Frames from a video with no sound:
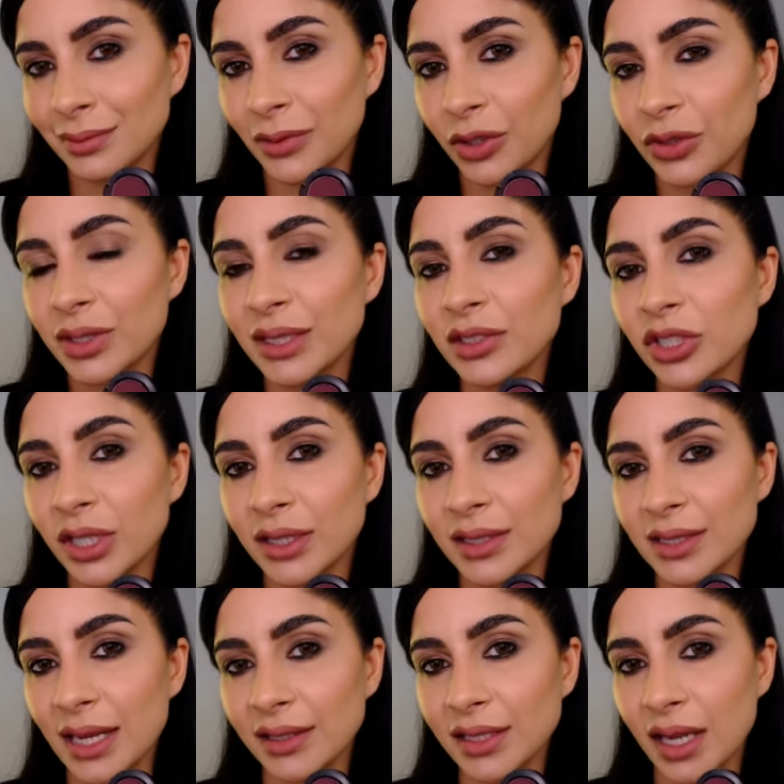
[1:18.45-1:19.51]
Using Shady
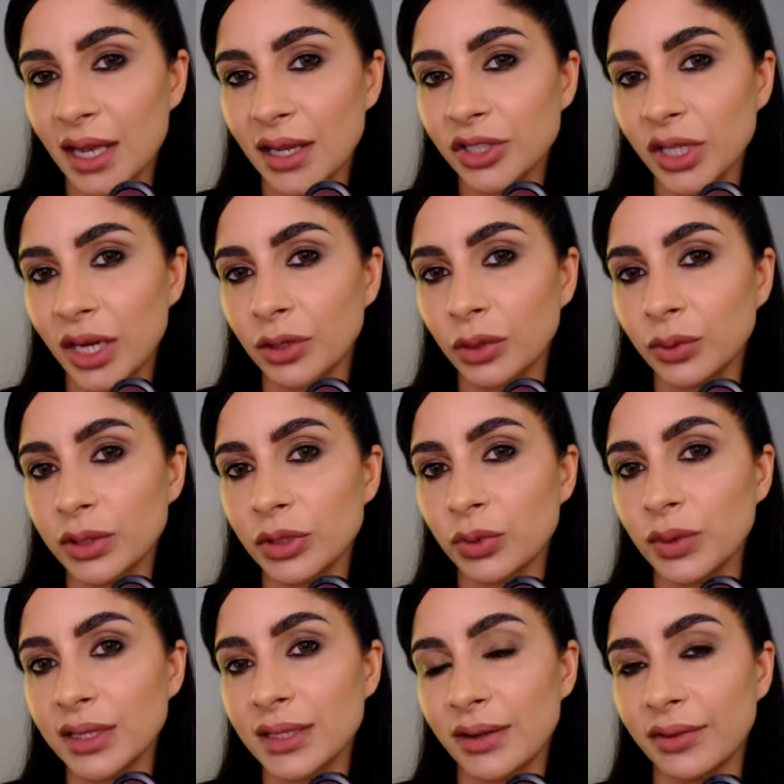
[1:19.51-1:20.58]
Santa eyeshadow with
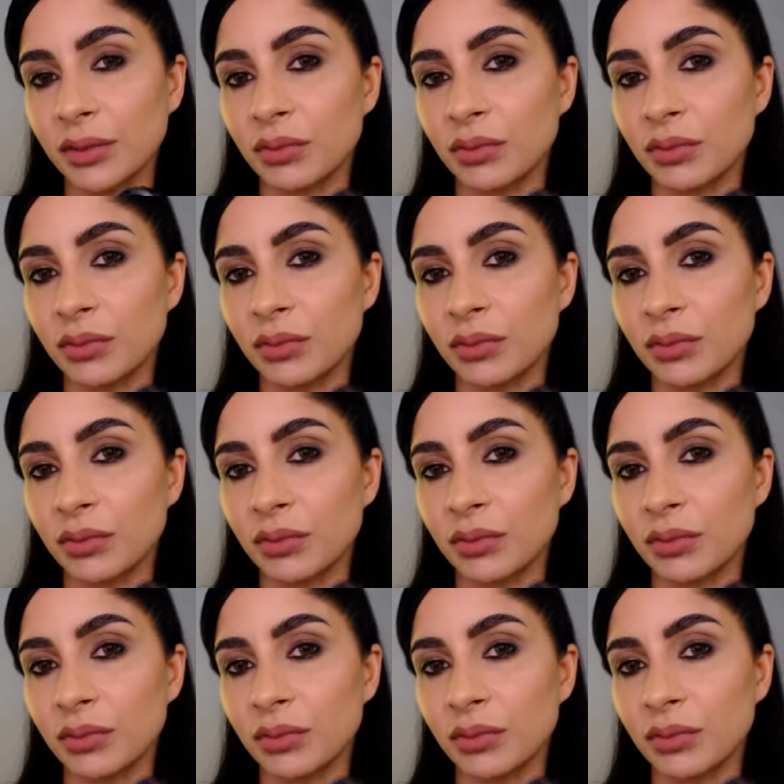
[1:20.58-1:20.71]
217